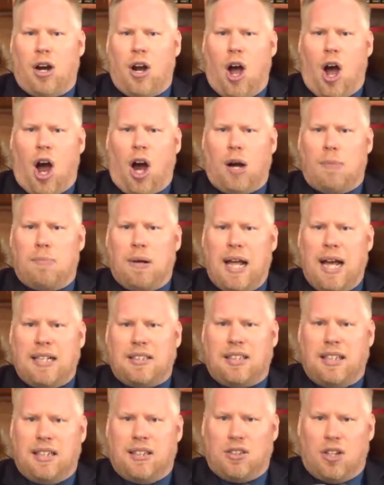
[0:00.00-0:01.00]
our
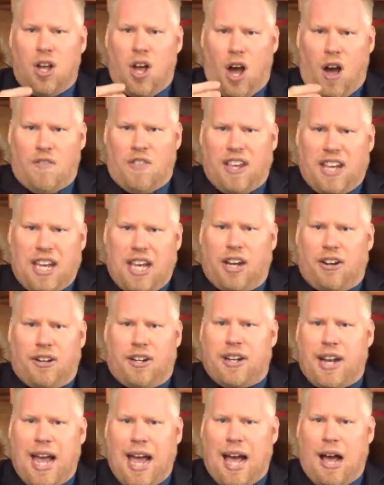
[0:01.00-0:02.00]
blessings of the here
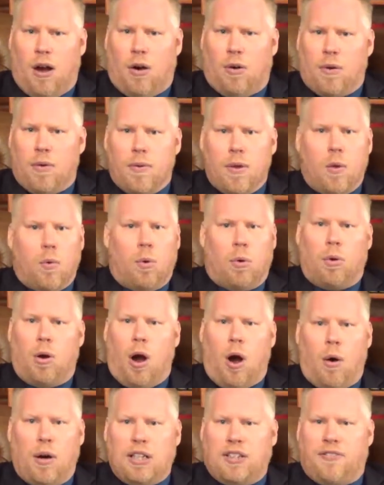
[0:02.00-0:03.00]
and now when we're
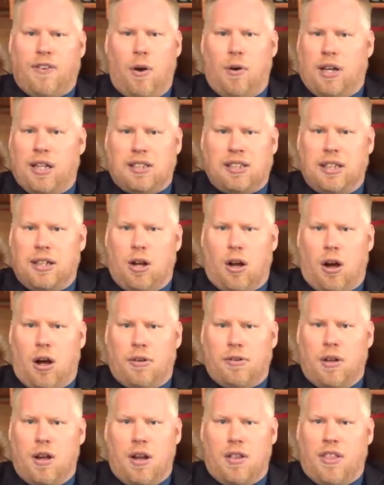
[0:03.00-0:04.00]
always focusing
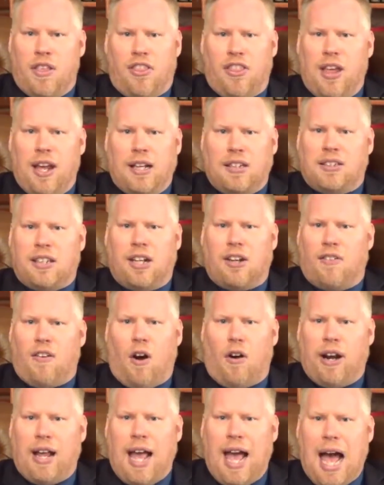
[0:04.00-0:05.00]
on the things that are
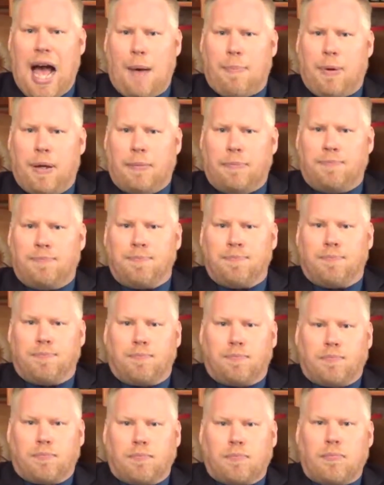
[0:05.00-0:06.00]
already happened?
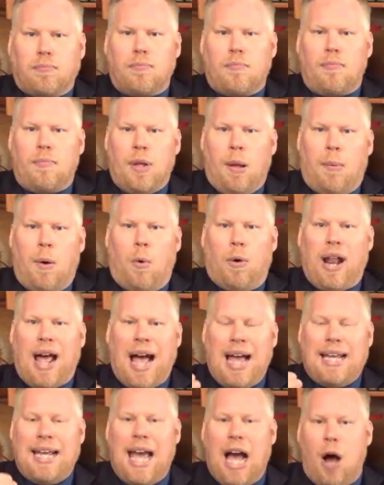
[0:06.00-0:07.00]
But when
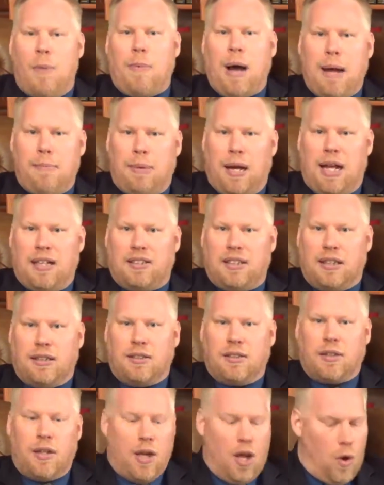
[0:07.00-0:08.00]
I count my
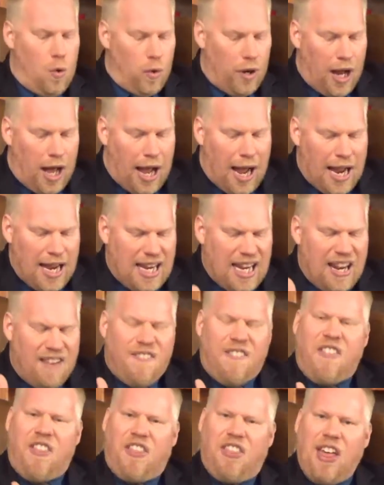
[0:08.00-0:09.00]
blessings, when I give
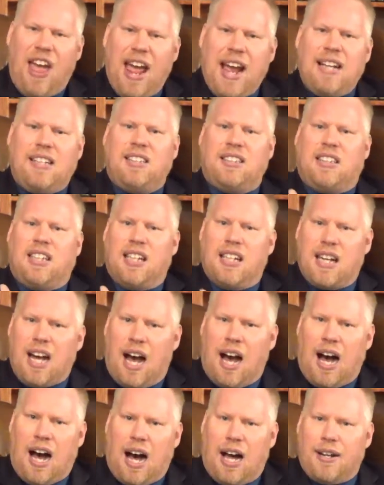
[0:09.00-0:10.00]
thanks to
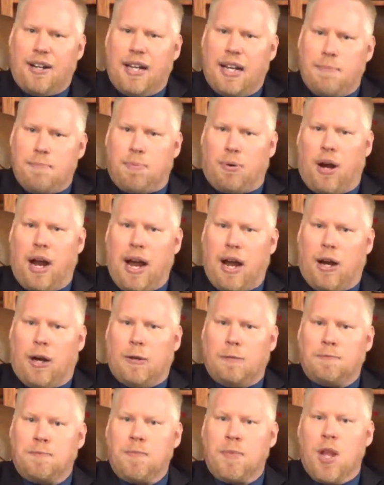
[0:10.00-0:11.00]
God in
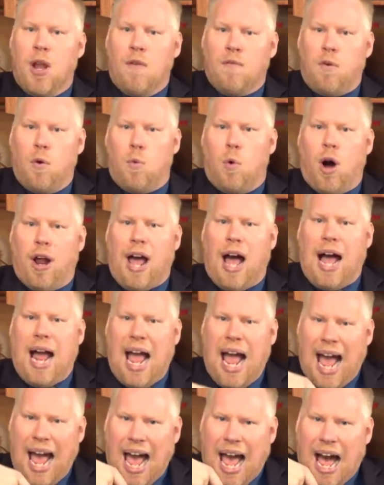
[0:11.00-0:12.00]
prayer for what I
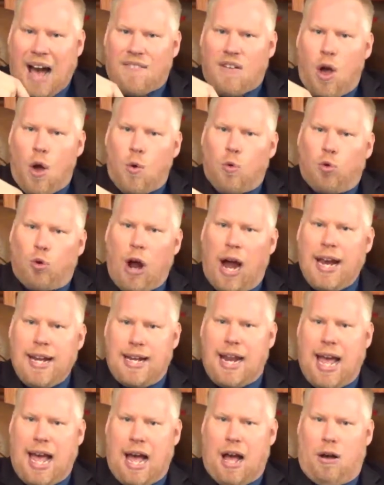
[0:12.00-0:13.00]
have right
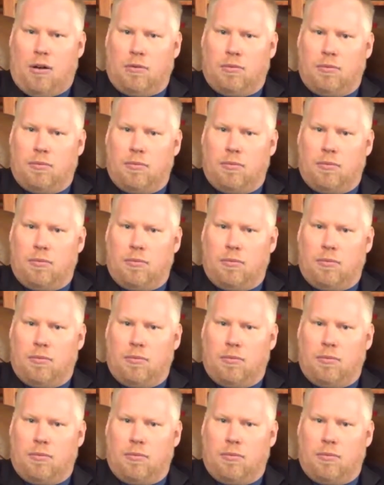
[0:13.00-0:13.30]
now,